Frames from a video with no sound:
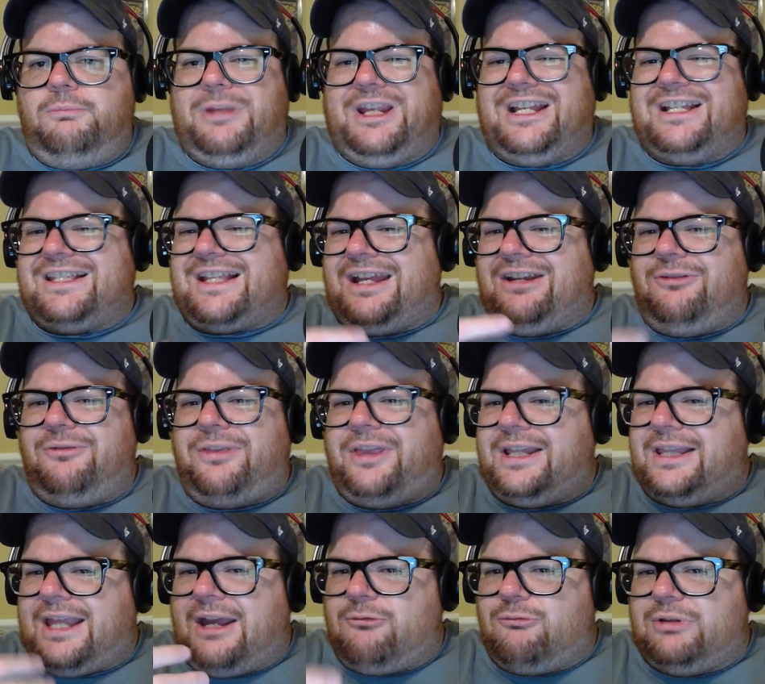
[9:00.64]
because I don't
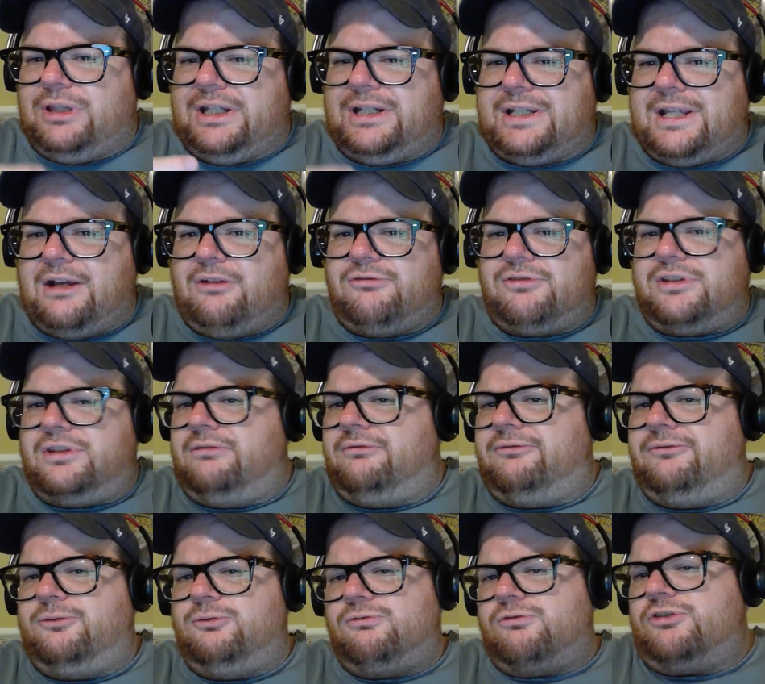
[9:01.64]
think that really tells the
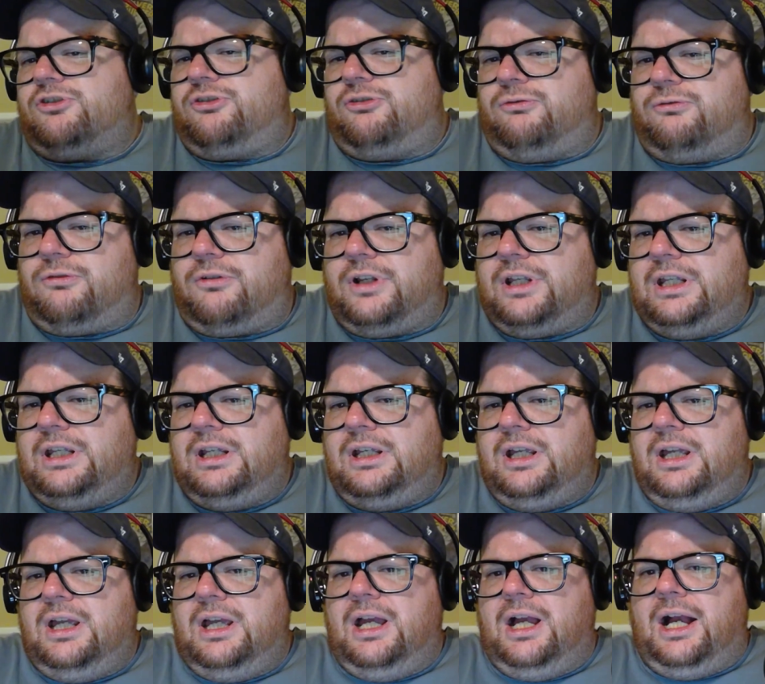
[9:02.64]
full story.
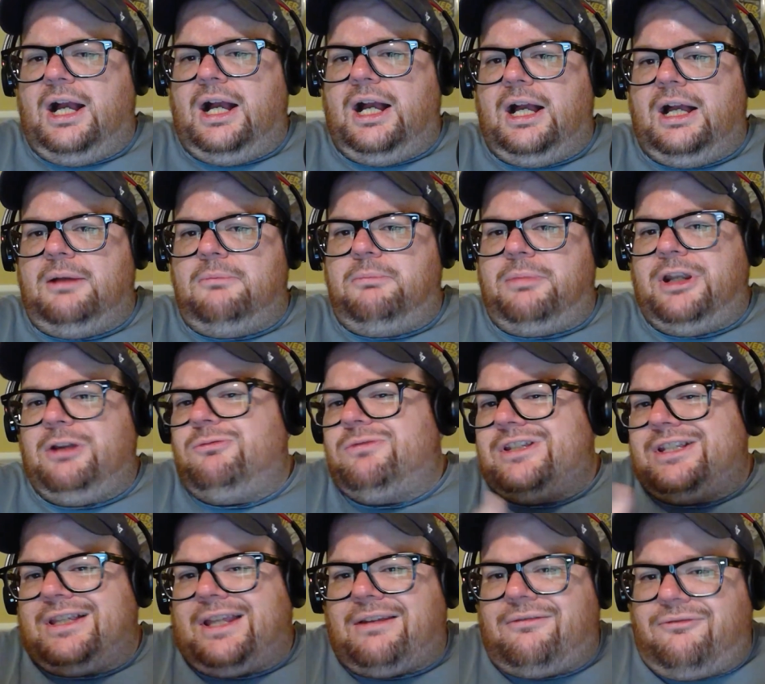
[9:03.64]
But it
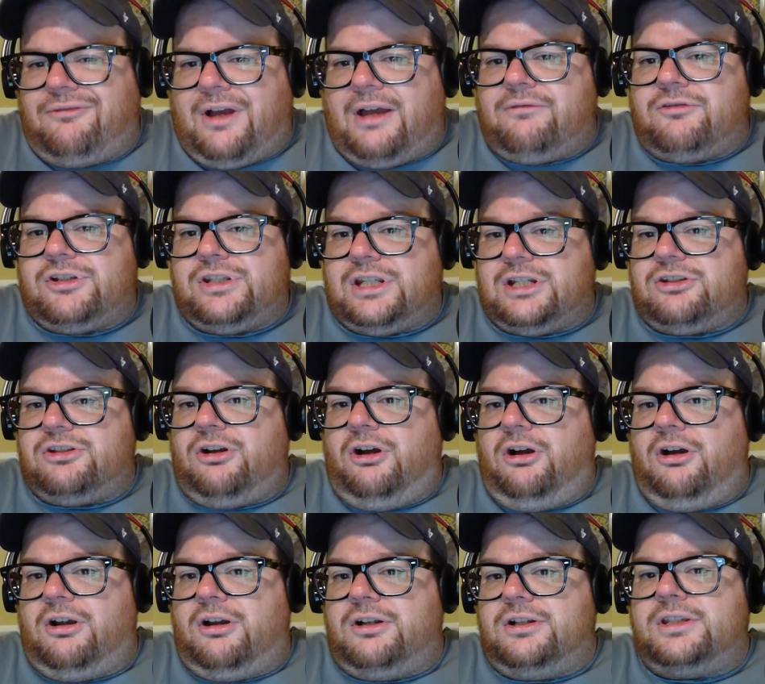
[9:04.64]
was like 5 or 6
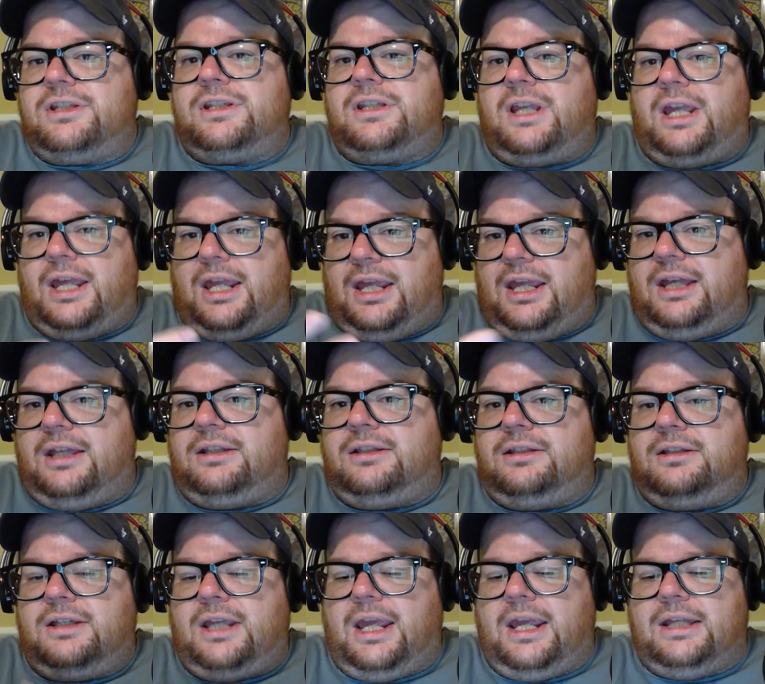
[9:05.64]
cards
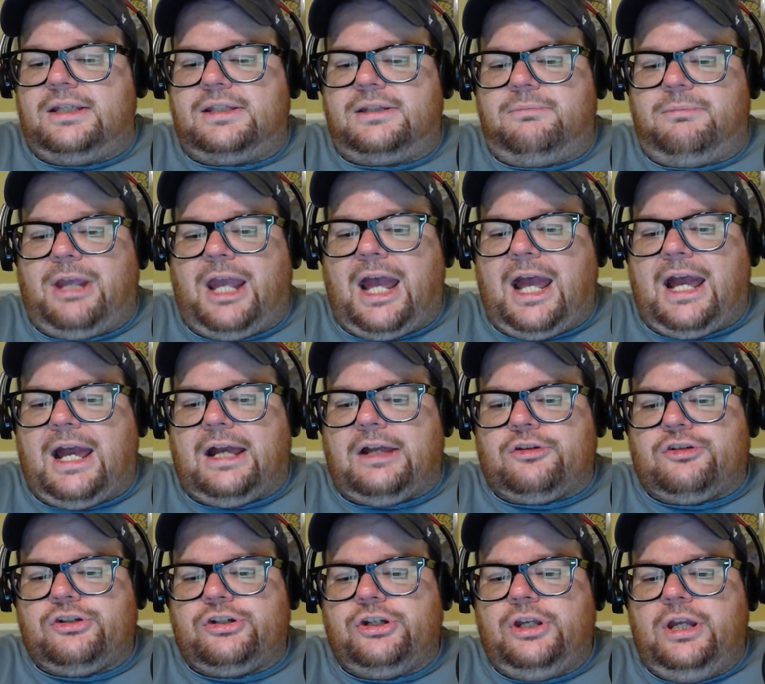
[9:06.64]
and some
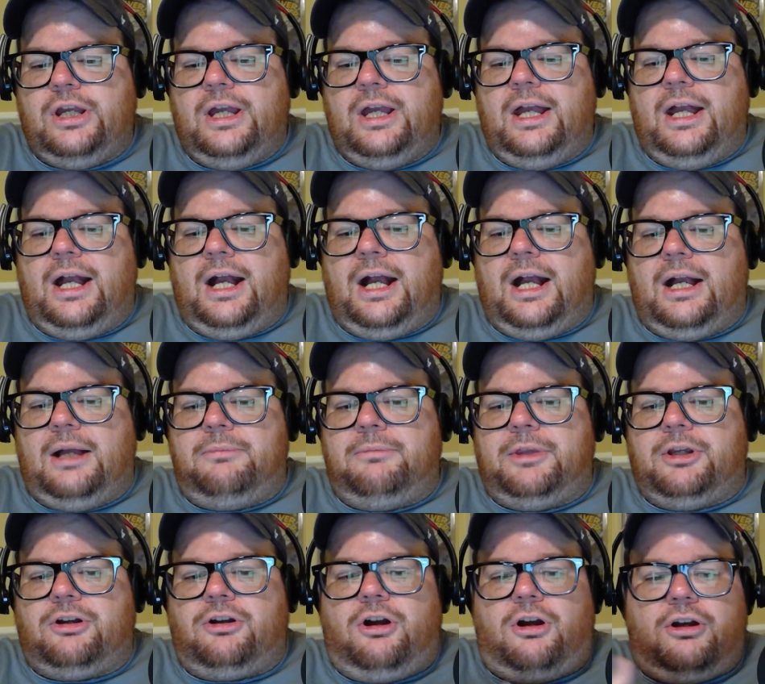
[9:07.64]
cash.
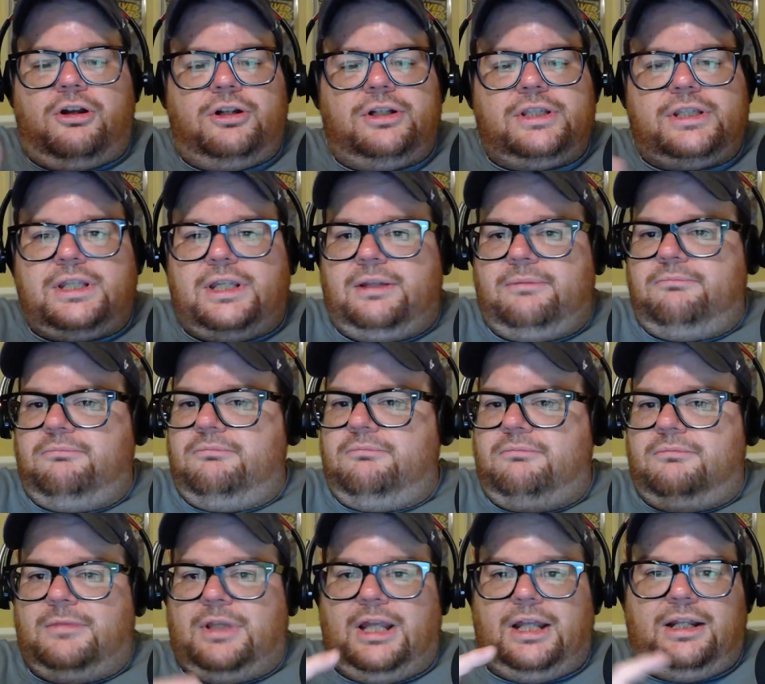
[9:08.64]
They're cards that
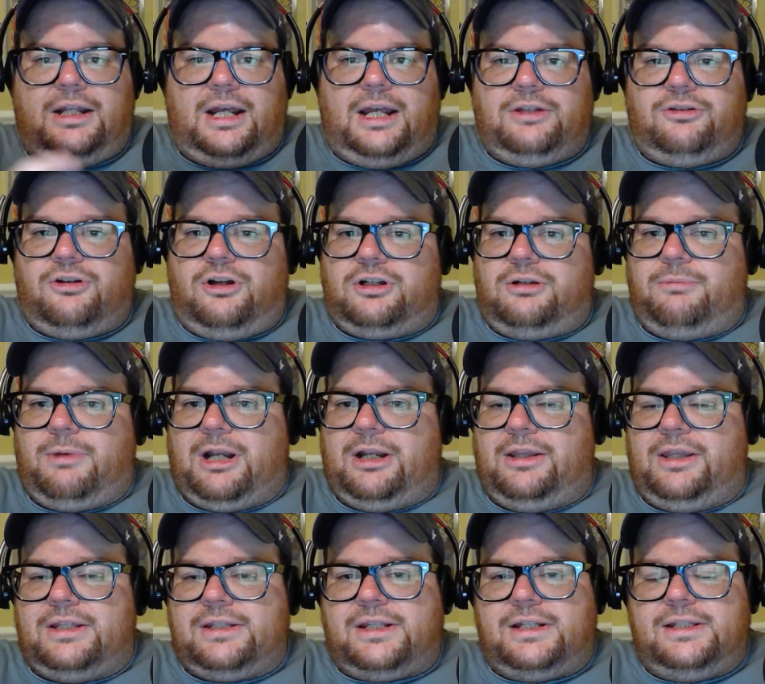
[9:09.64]
I talked about
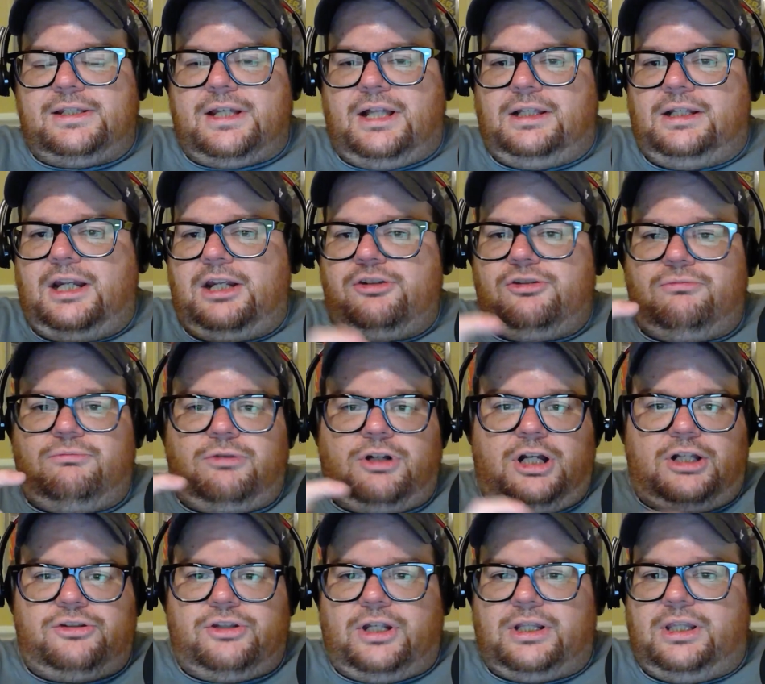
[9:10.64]
in this consolidation
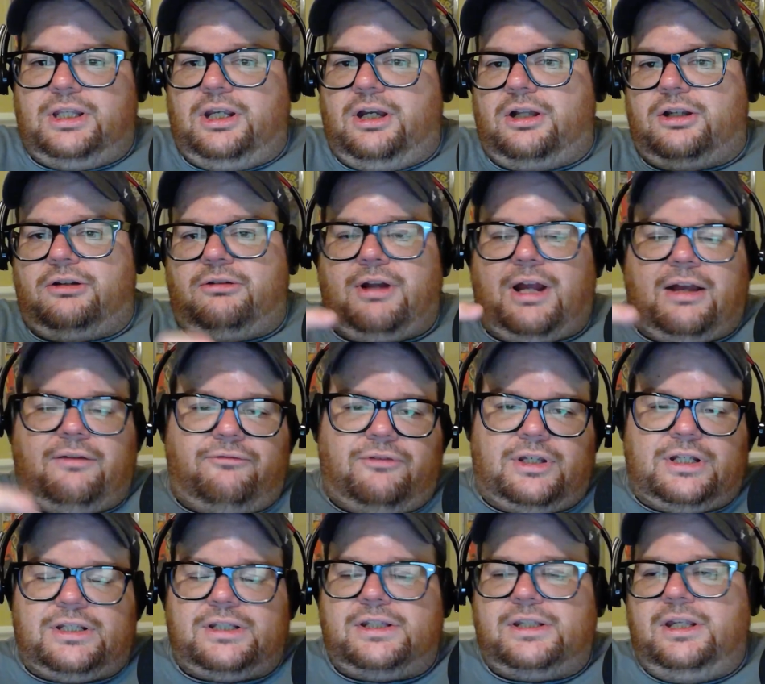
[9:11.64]
project, the
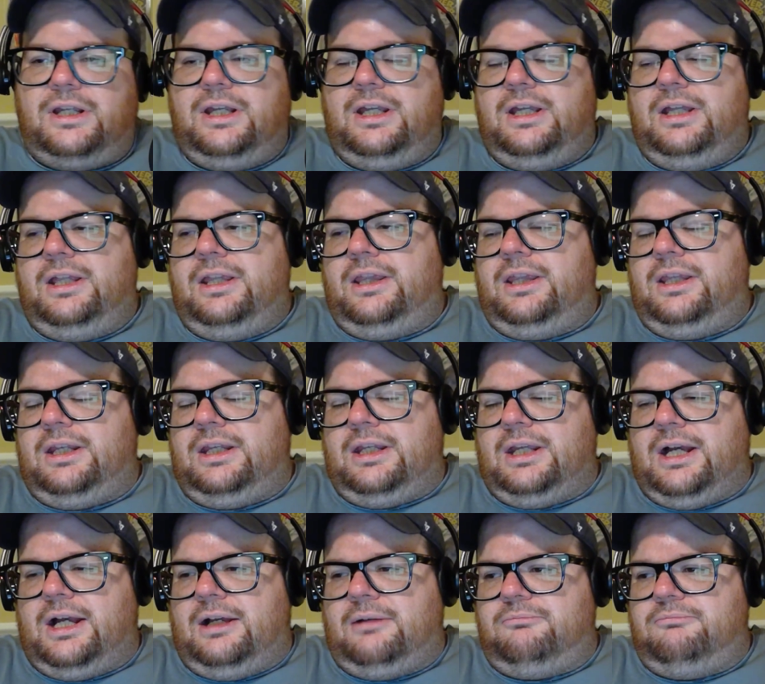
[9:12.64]
autographics,
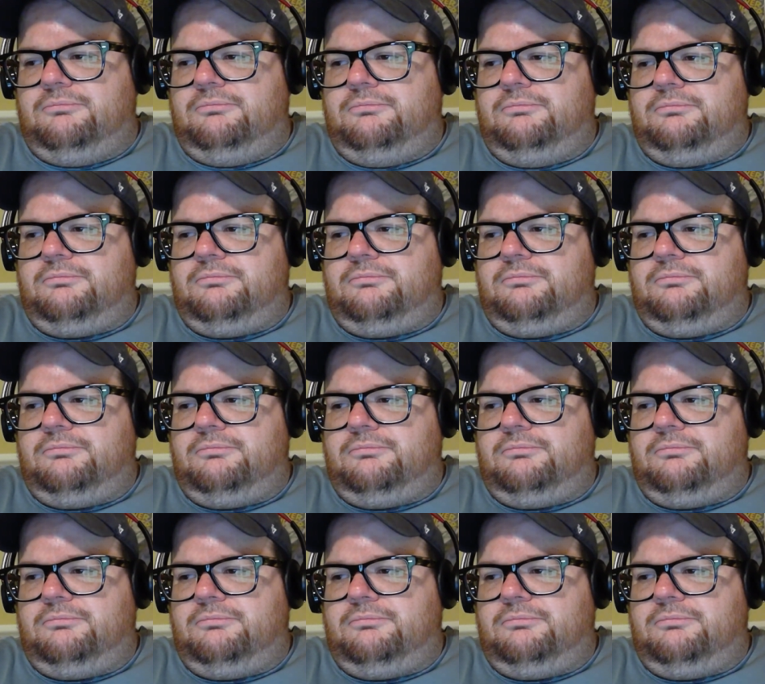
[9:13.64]
the